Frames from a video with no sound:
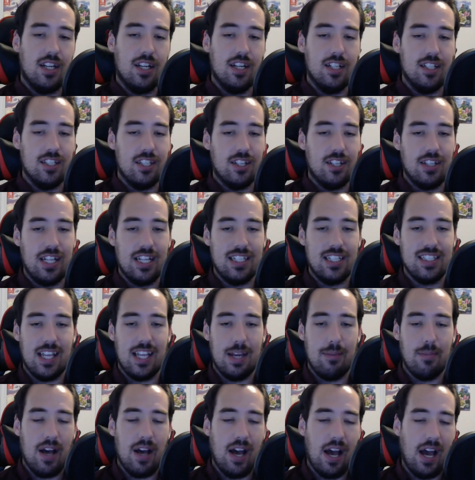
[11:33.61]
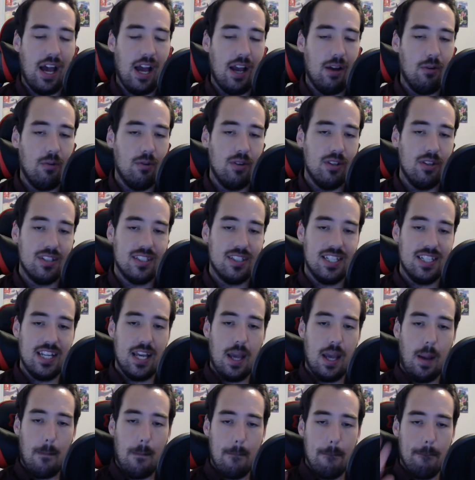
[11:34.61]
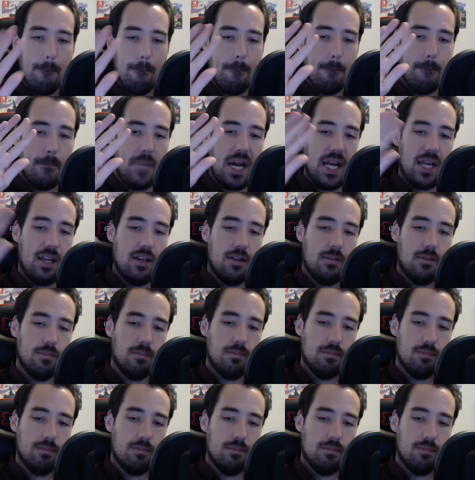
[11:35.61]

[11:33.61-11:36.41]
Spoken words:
And until next time, I will see you. Bye.